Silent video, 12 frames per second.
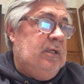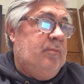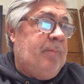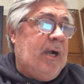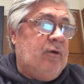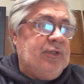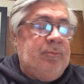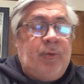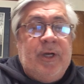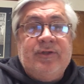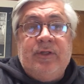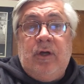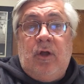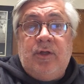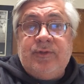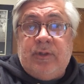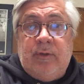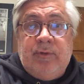The powers of the president
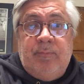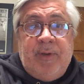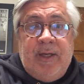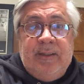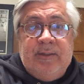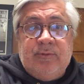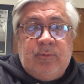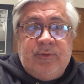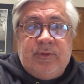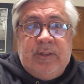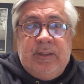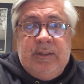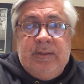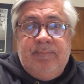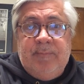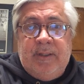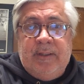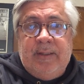also depend, as we'll see
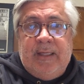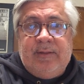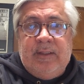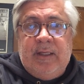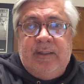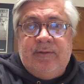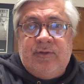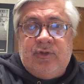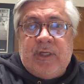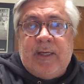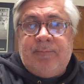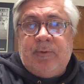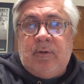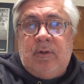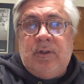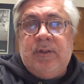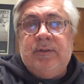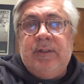at the end of this chapter,
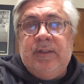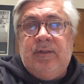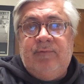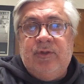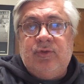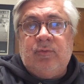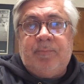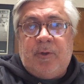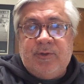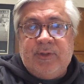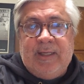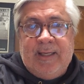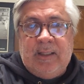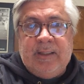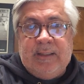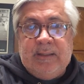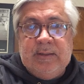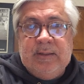on individual
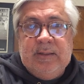personality.